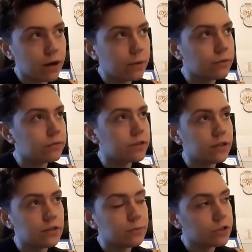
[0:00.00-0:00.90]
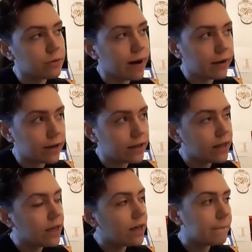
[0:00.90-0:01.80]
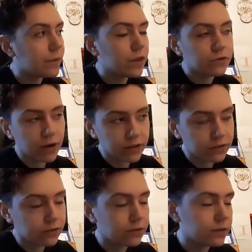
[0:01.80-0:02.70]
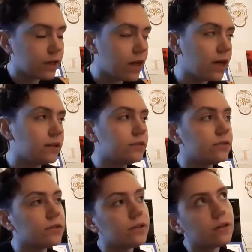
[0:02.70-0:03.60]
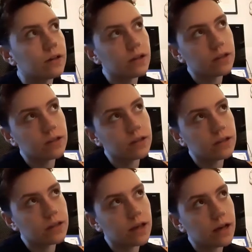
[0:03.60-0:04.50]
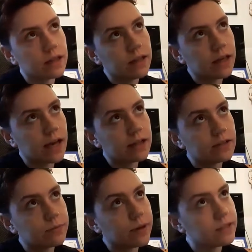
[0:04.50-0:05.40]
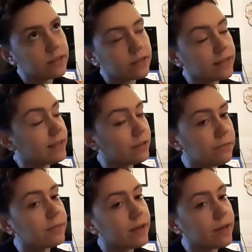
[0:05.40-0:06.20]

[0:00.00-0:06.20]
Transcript: I won't say too much about it, but there's Rassilon, and at the end, basically, you